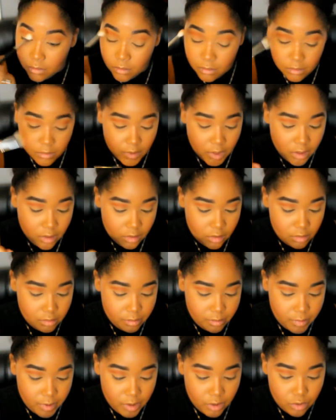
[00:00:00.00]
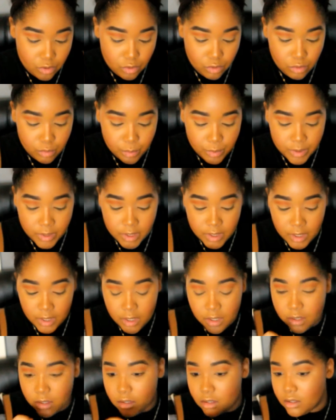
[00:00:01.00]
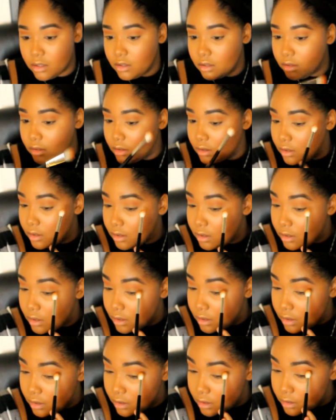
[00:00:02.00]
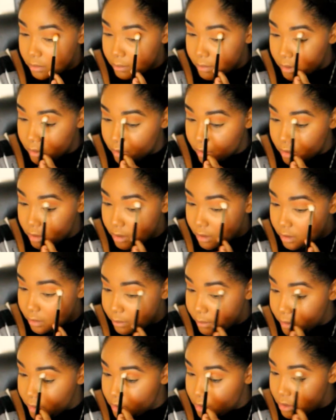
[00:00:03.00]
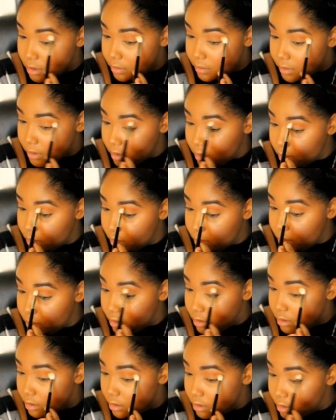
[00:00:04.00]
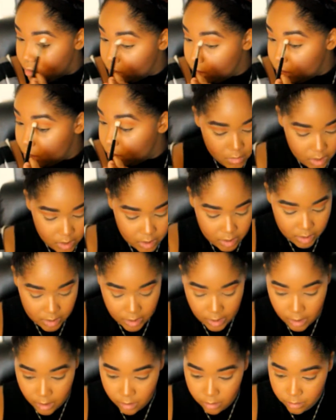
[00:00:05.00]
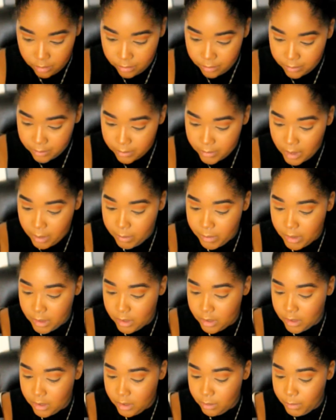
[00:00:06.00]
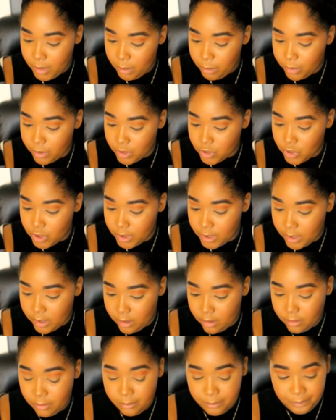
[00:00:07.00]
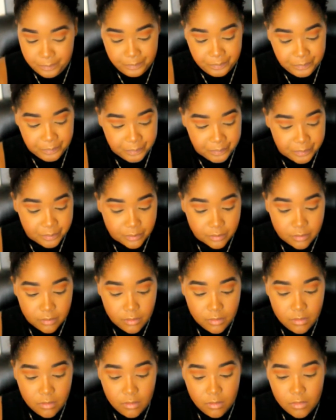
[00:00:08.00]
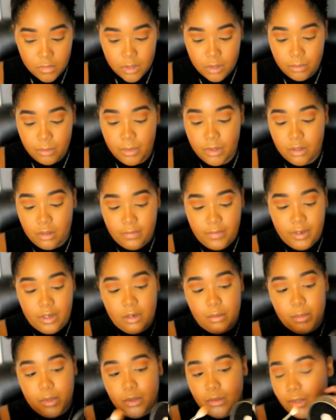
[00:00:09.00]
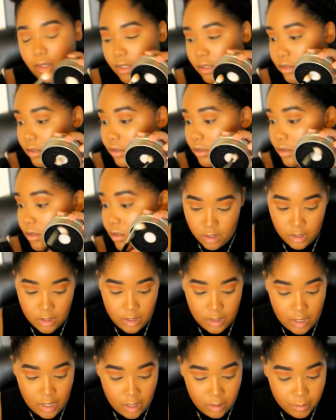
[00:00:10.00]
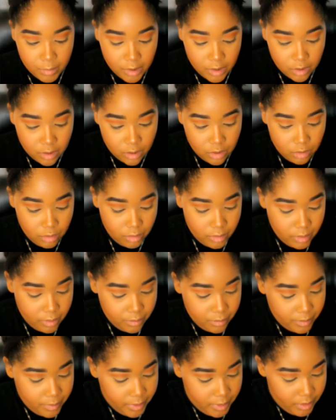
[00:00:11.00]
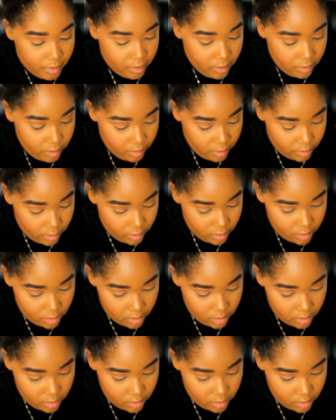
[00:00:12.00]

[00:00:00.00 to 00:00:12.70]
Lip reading: I'm not being too precise, being kind of messy with it. And now I'm gonna clean my brush again with a Veromona, and now I'm gonna go in with